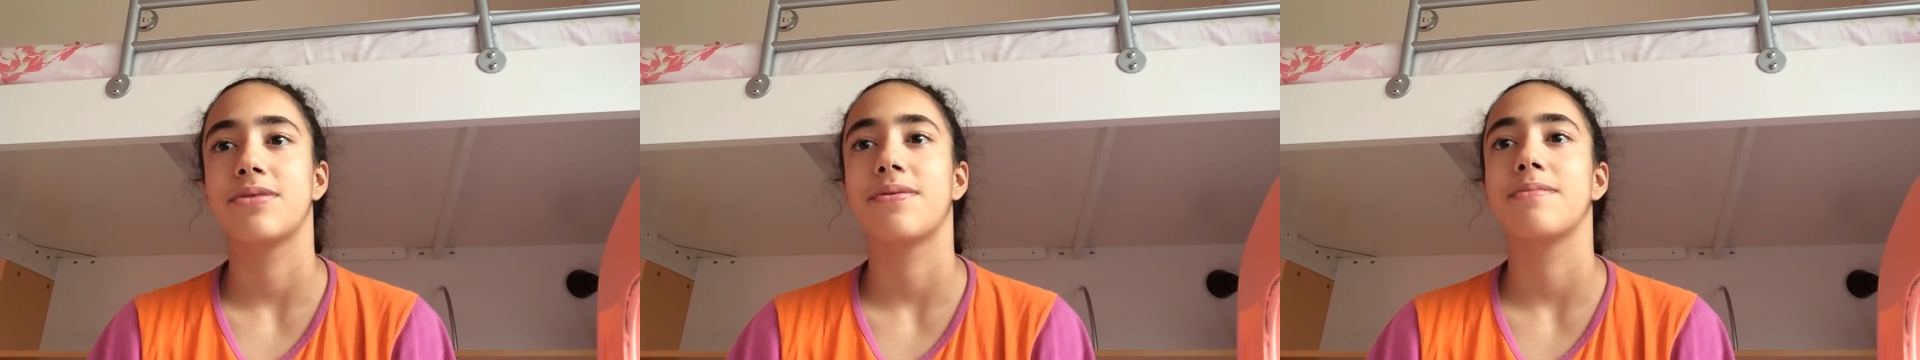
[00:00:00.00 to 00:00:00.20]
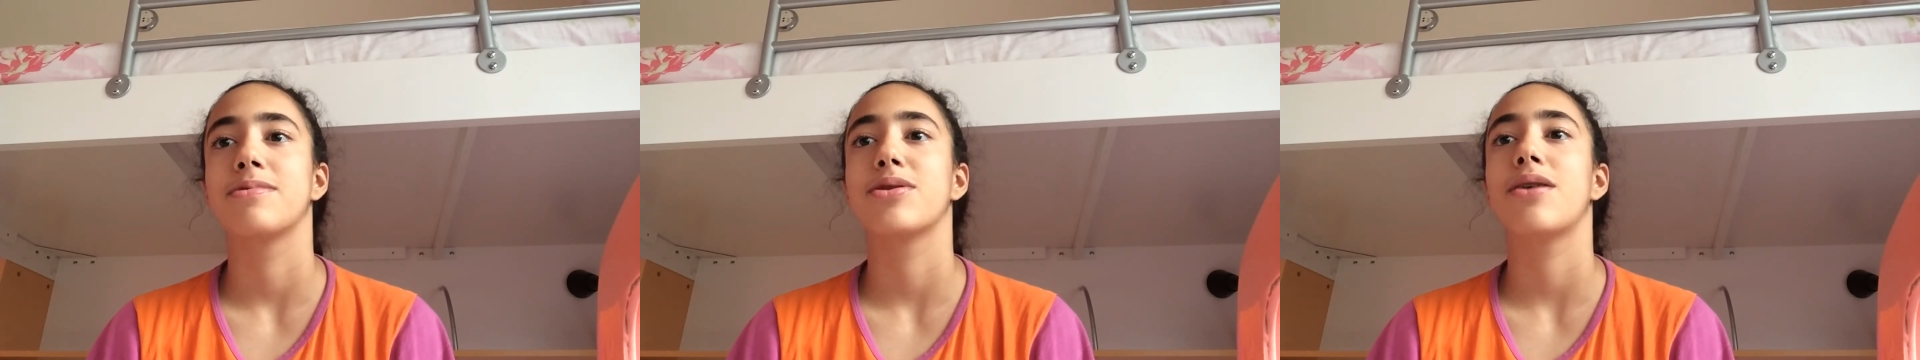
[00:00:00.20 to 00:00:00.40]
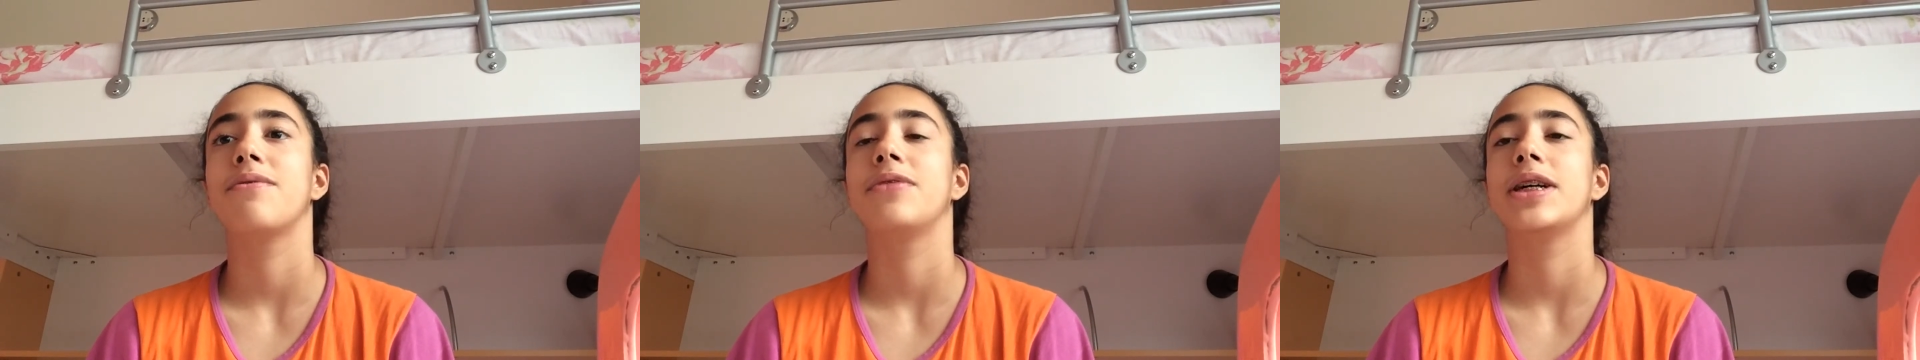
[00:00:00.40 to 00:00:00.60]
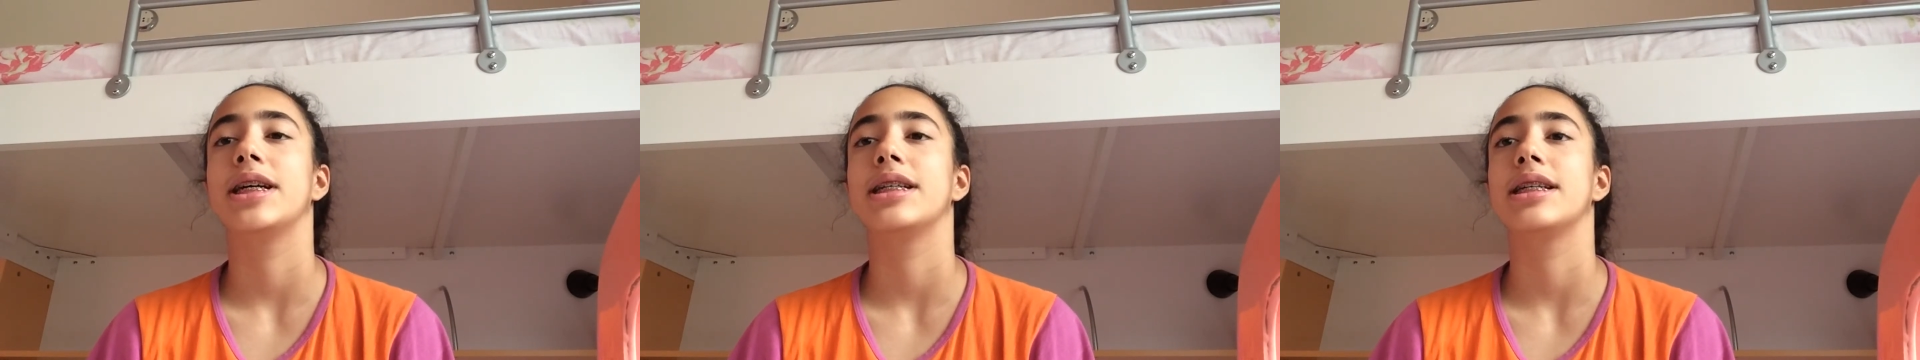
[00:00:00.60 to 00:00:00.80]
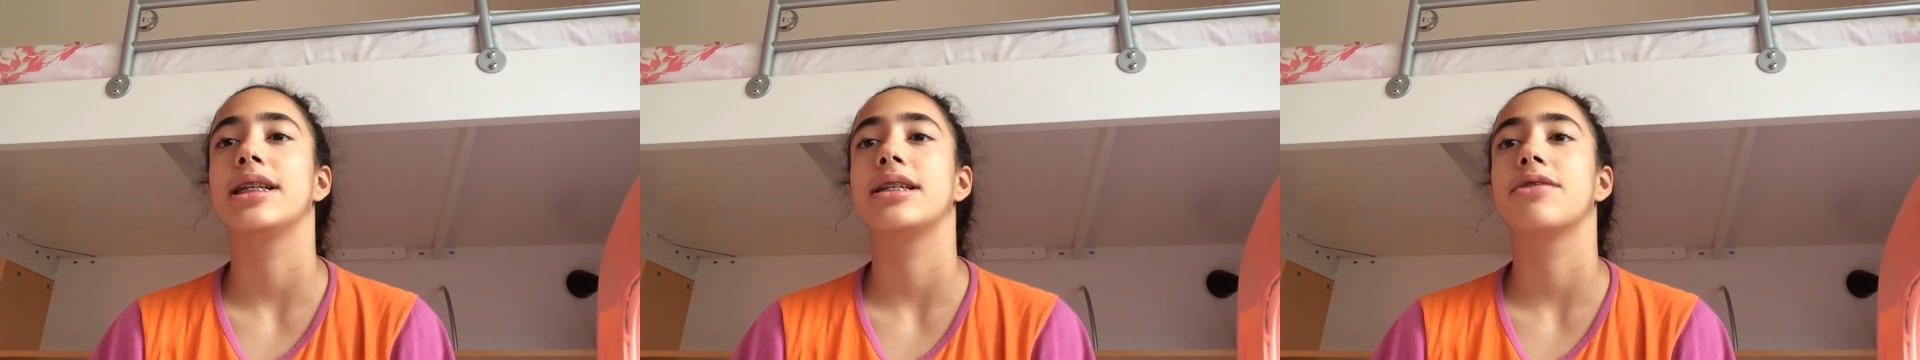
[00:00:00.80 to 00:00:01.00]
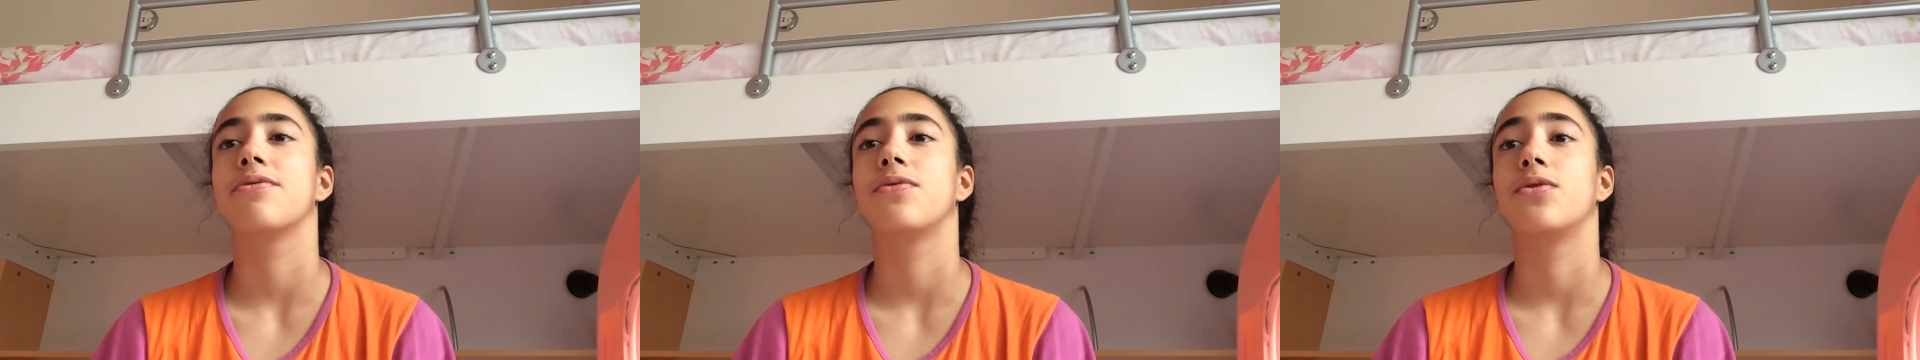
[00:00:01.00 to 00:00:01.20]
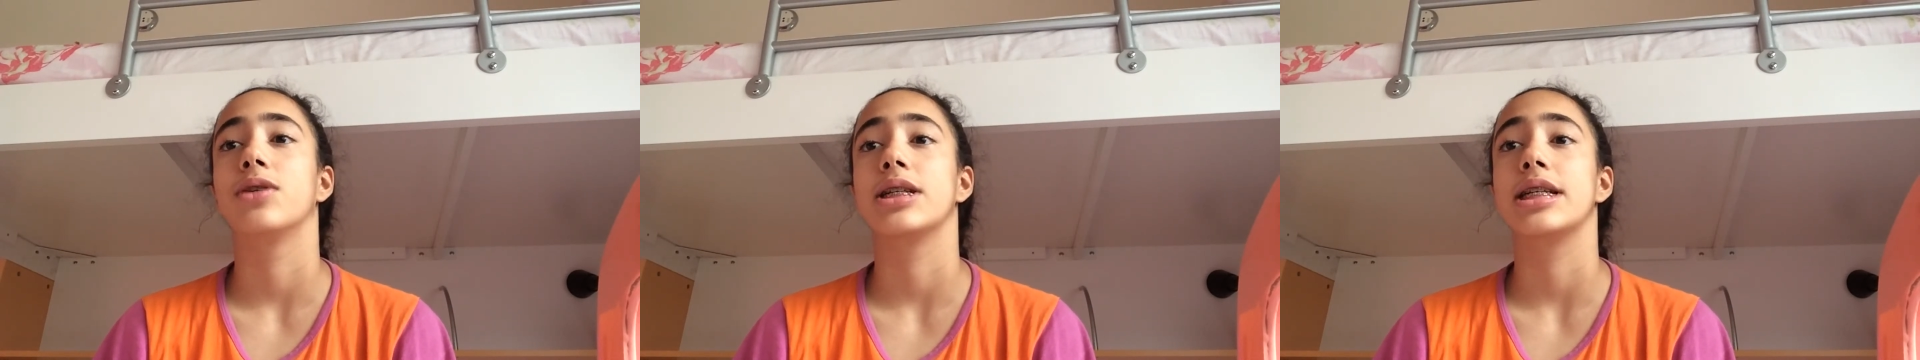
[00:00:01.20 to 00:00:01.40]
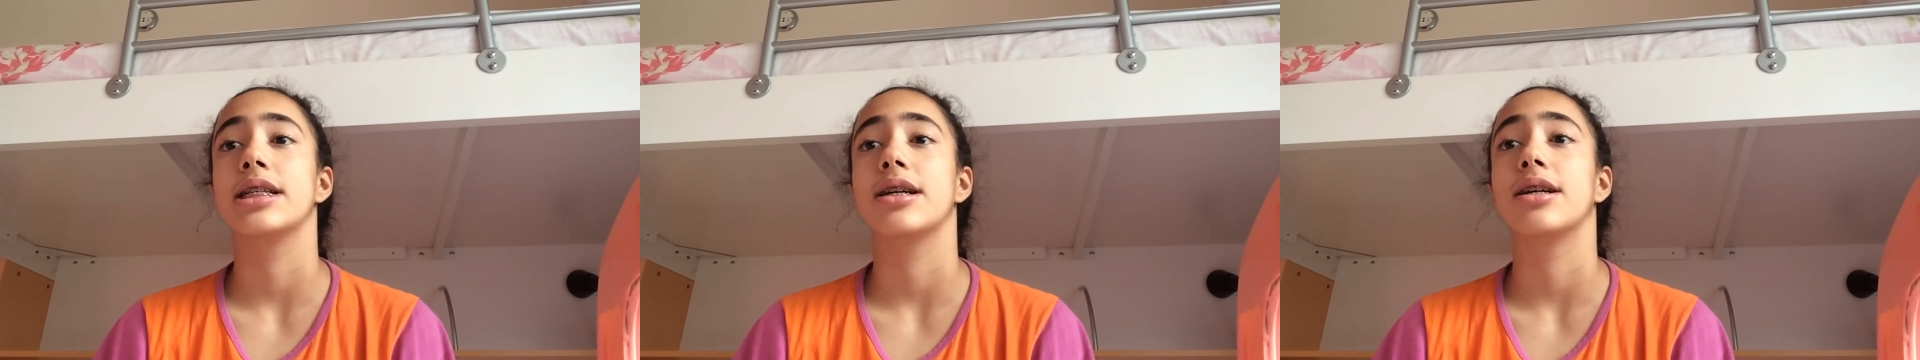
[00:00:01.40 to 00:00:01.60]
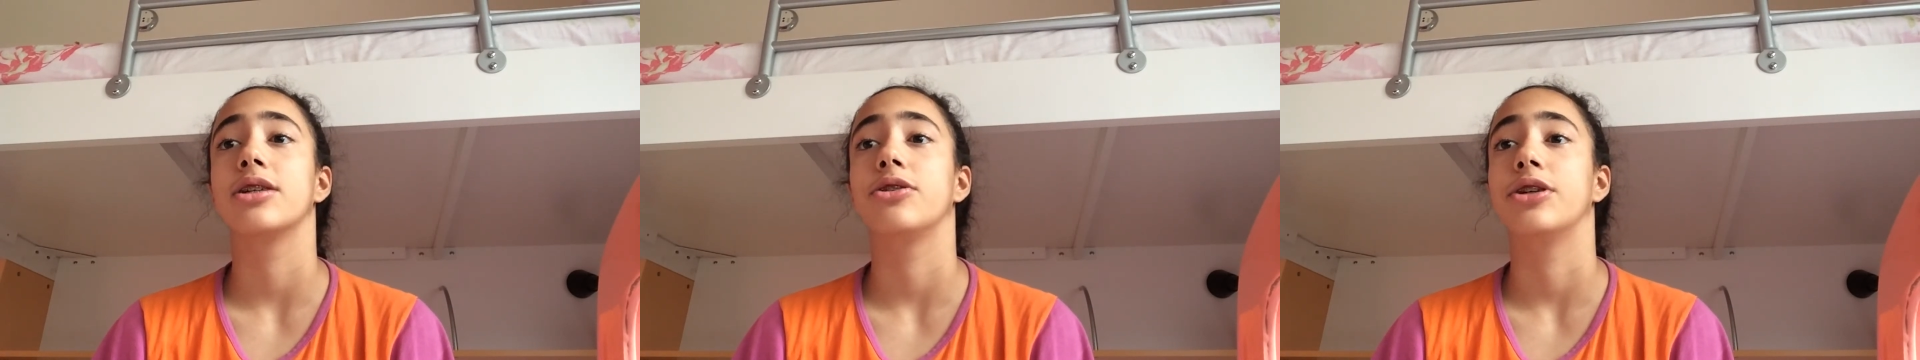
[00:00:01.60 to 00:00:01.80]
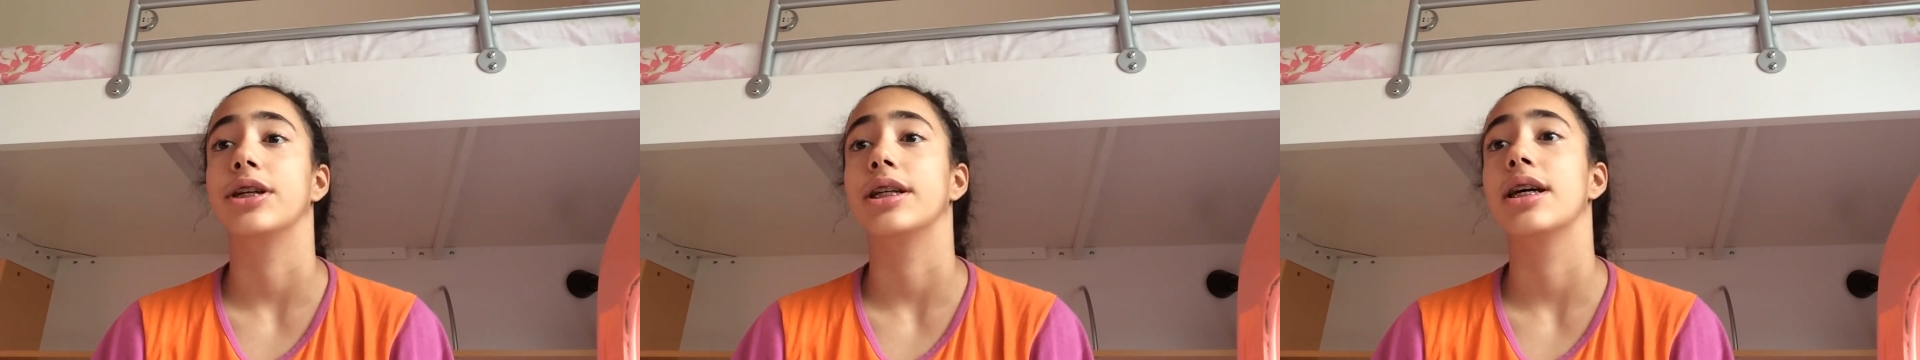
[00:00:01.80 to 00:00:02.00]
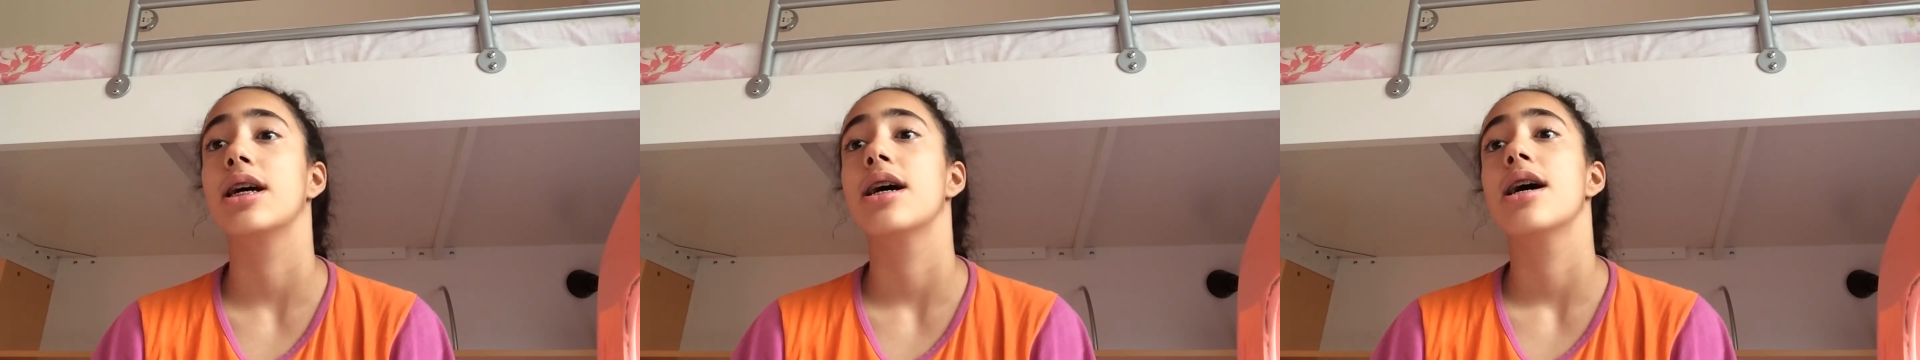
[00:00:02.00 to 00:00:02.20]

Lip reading: from 1280 to 1400.